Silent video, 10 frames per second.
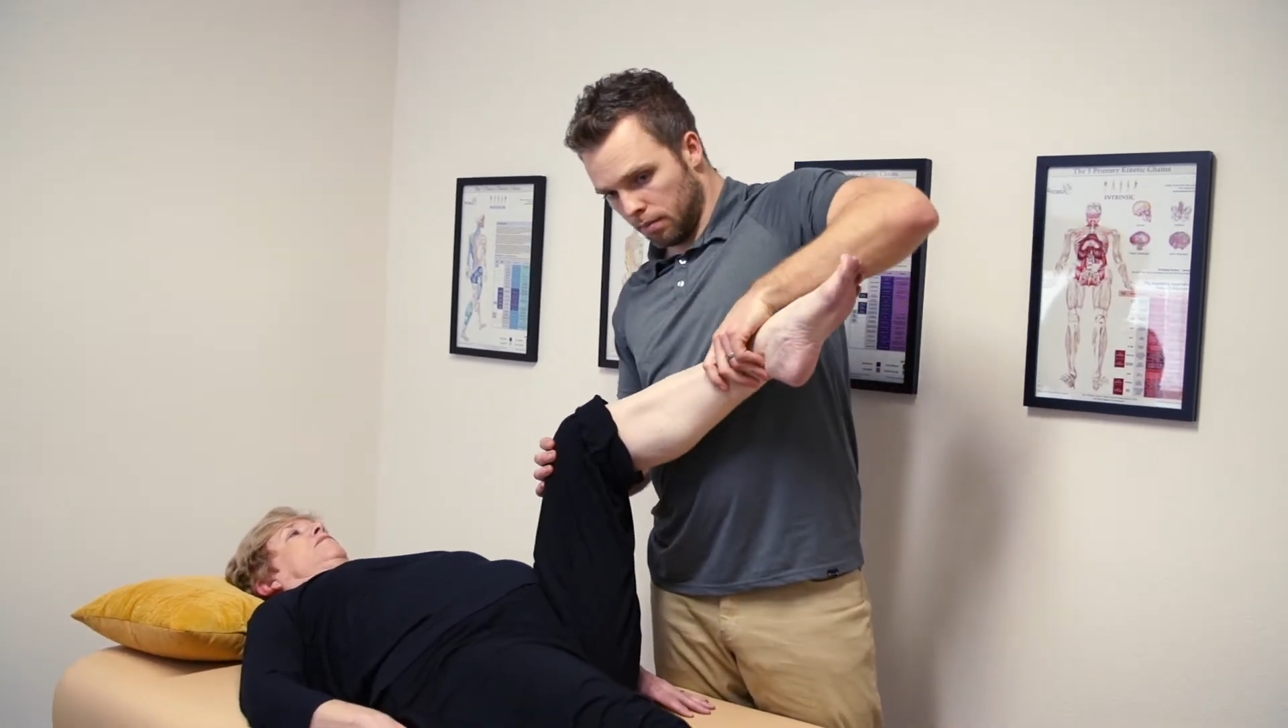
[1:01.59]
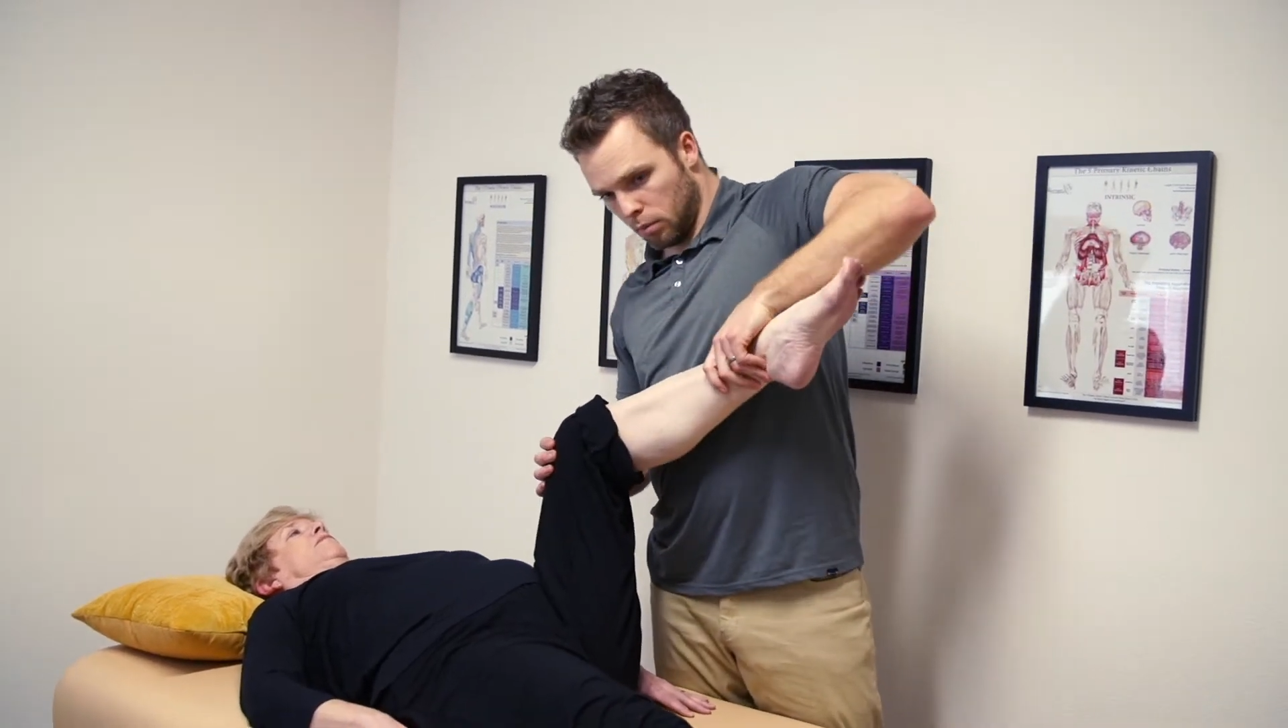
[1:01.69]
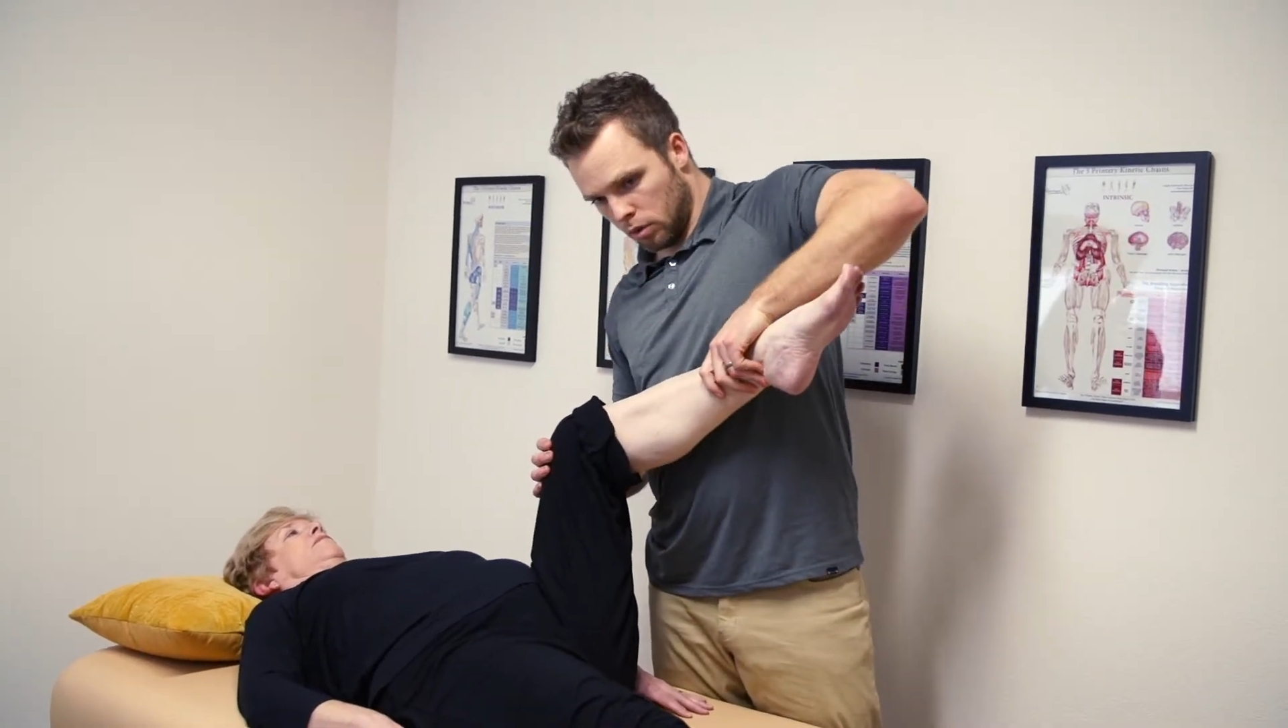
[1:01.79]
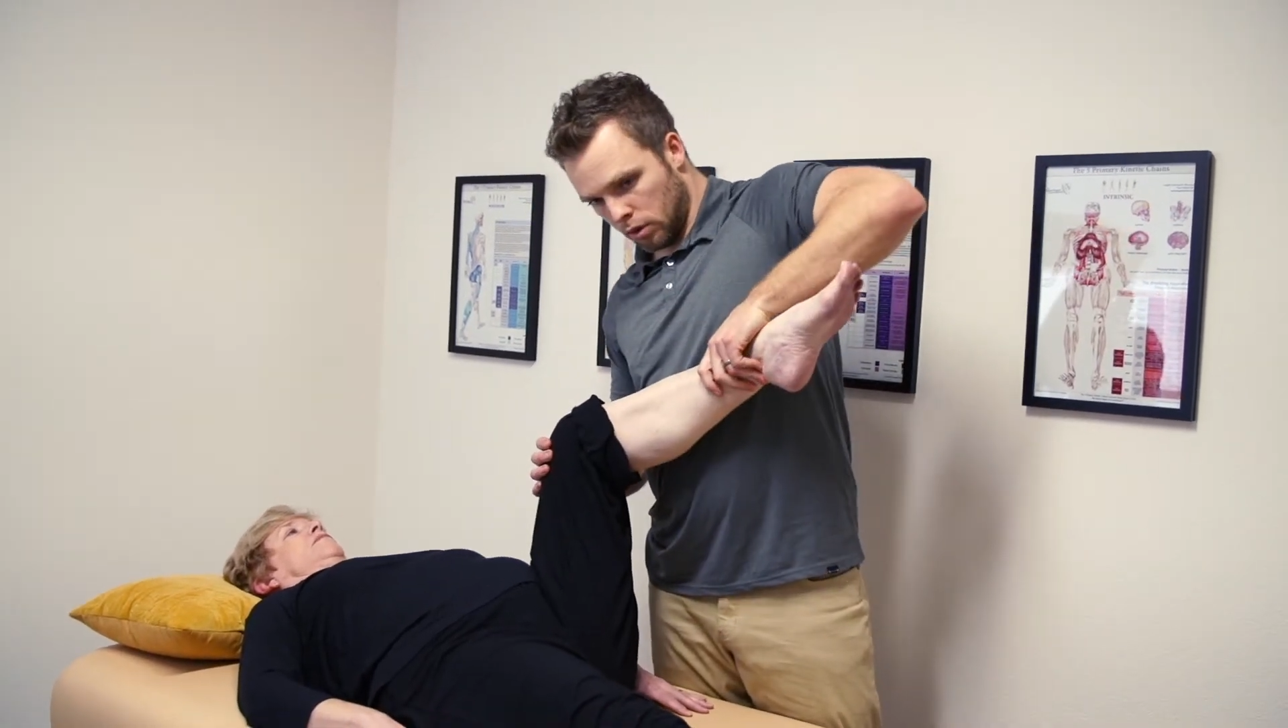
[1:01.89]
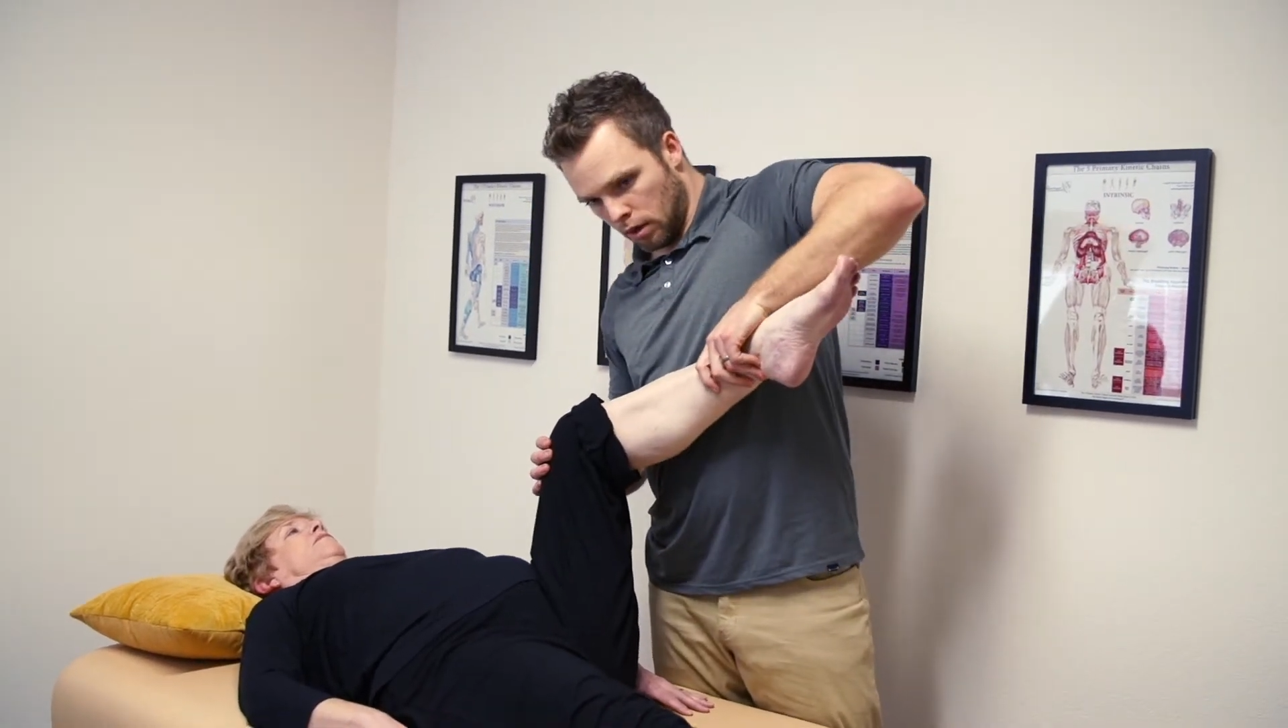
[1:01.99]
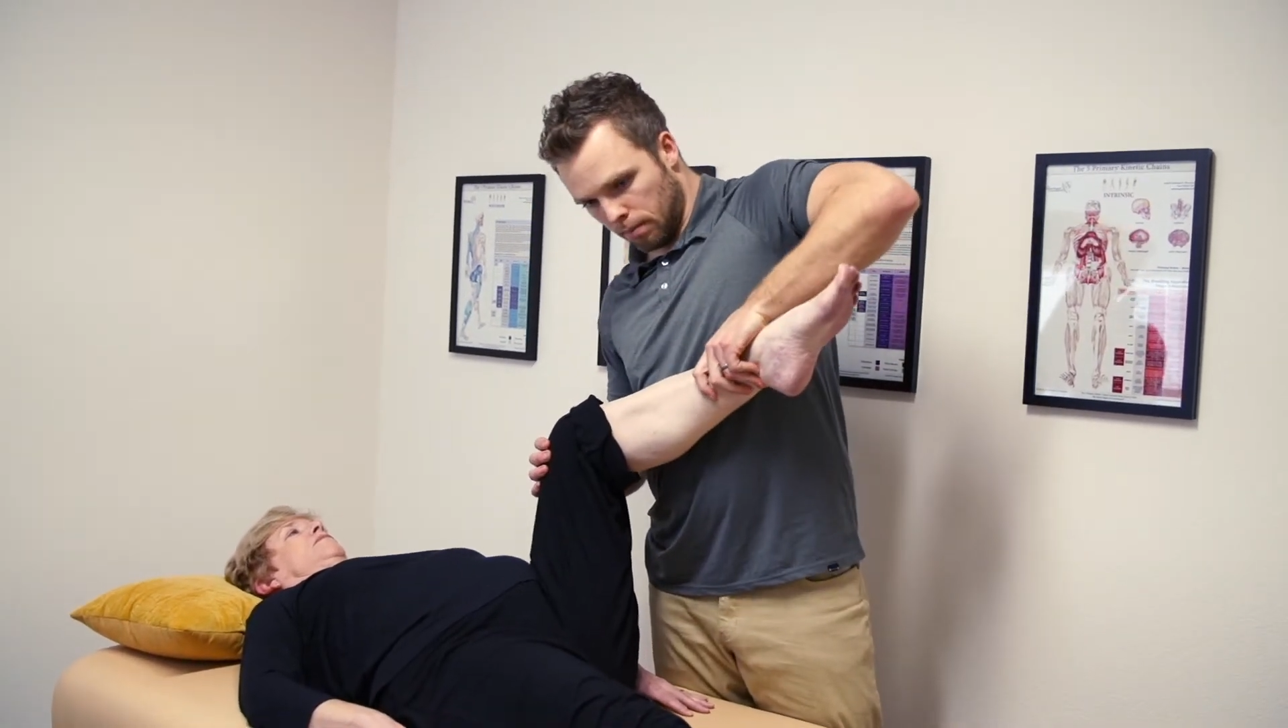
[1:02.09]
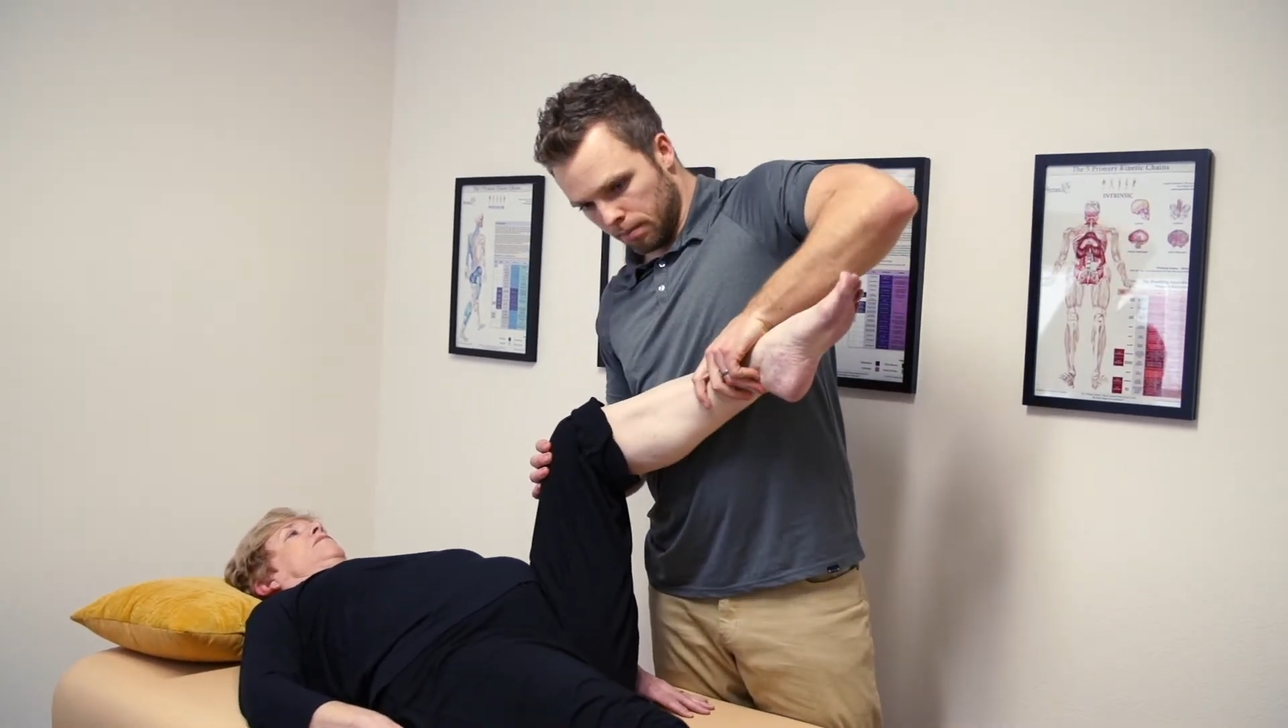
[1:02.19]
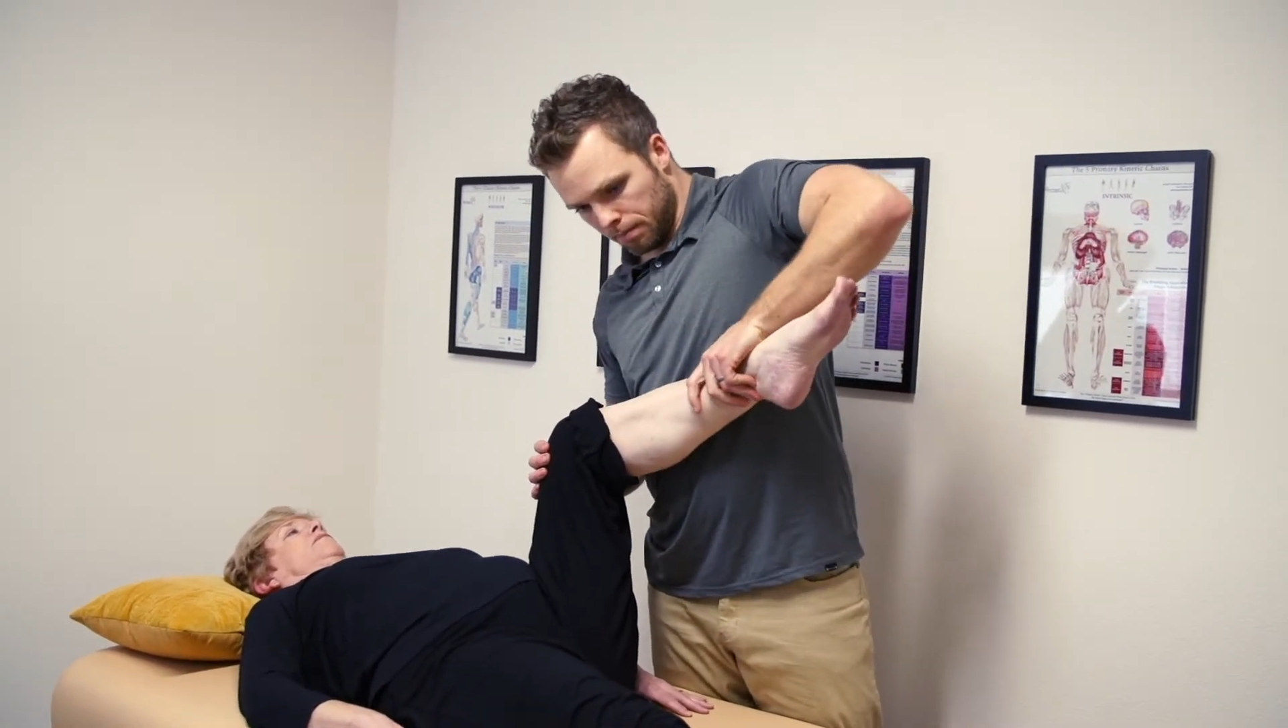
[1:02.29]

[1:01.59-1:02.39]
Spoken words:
the human body.